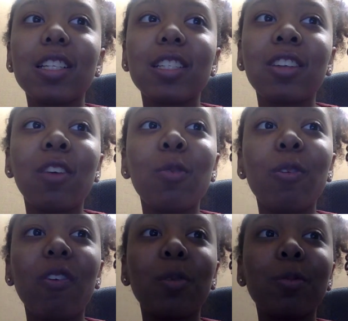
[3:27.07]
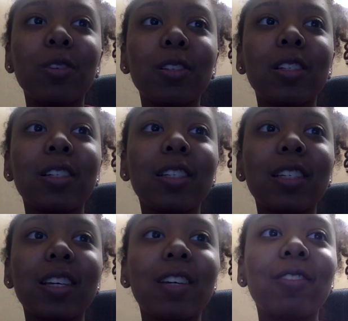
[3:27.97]
Software
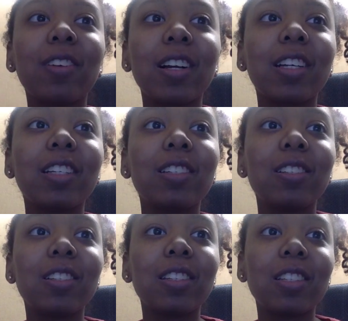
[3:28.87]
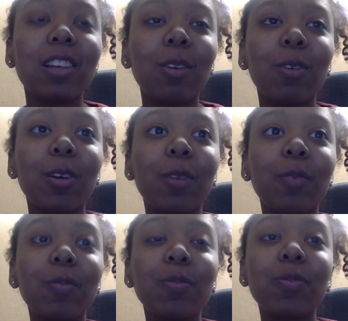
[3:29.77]
vulnerabilities can vary due to the software.
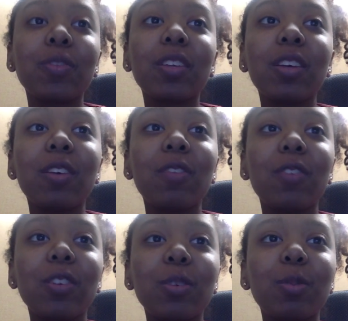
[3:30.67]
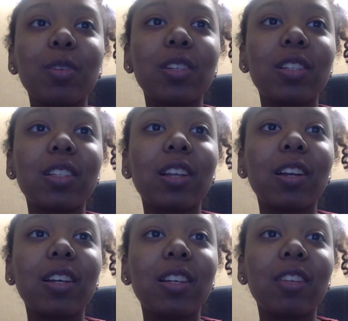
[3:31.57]
Vulnerabilities
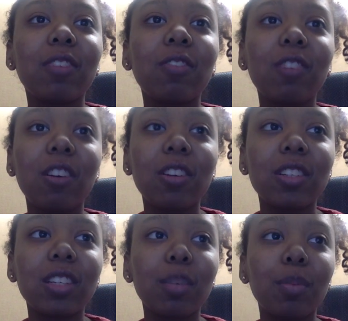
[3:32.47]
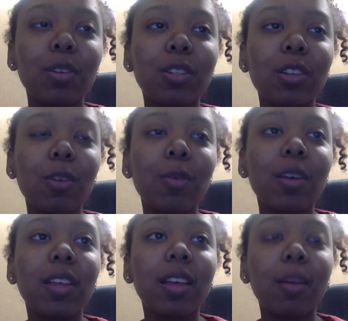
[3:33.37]
are either flaws in computer
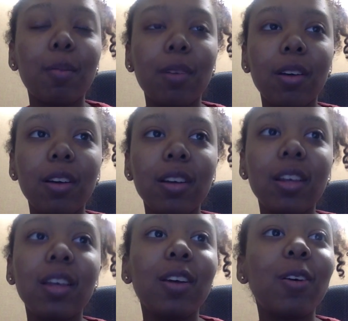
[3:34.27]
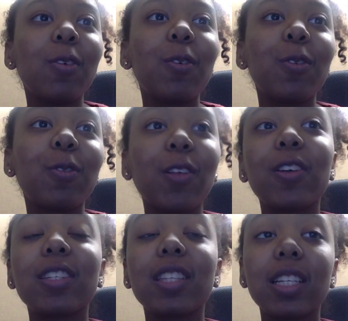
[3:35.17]
software, like a bug, or
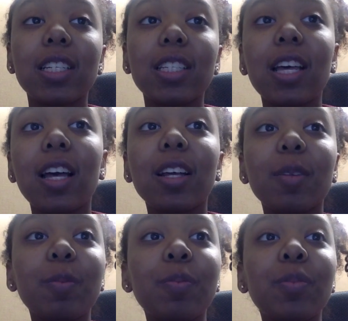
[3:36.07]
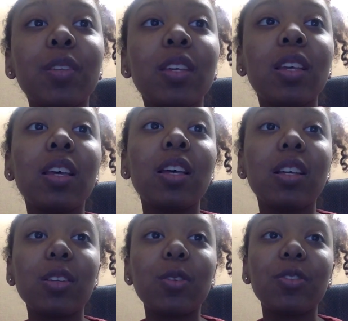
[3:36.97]
flaws in the design.
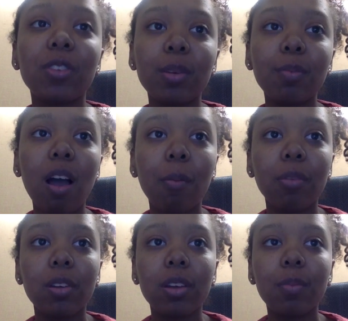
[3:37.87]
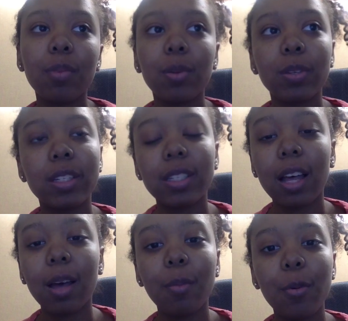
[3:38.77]
So it's written properly, but it was
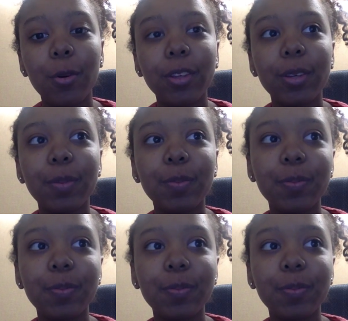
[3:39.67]
designed poorly,